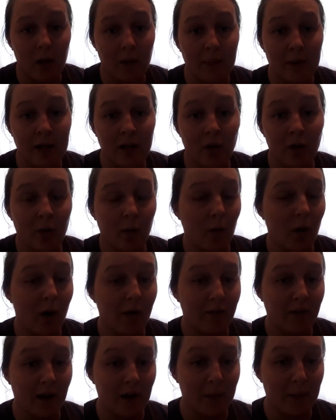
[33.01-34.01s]
I know that we're all
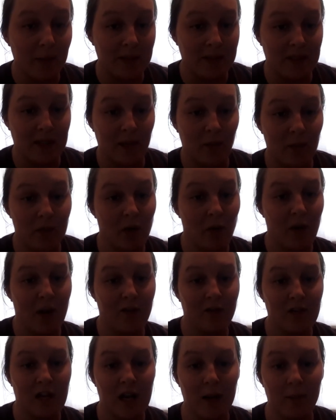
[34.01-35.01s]
very busy and we don't have
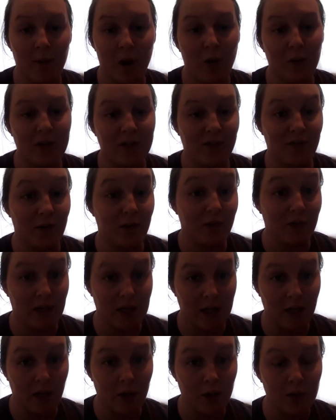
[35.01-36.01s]
time to always view
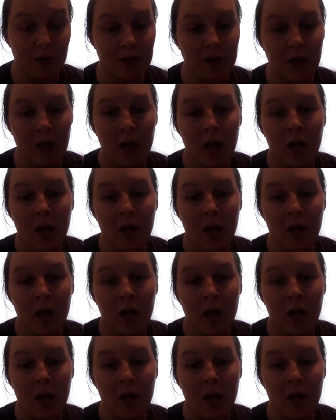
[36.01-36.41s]
videos.